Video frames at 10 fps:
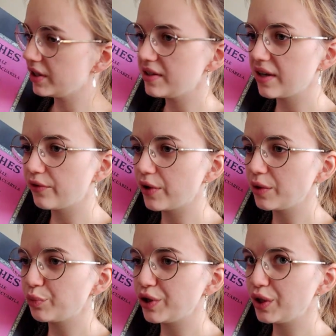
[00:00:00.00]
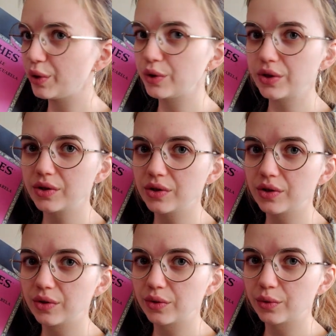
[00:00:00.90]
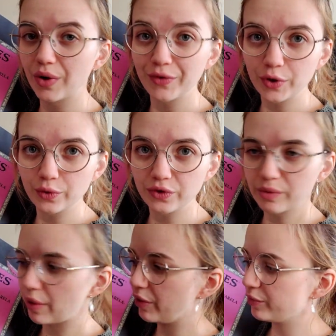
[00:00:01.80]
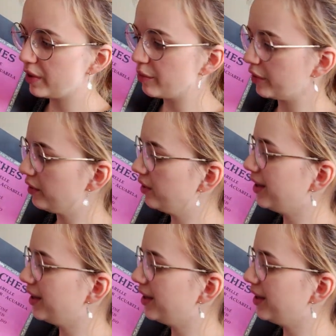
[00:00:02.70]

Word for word: least I've read pretty good uh, reviews about this paper.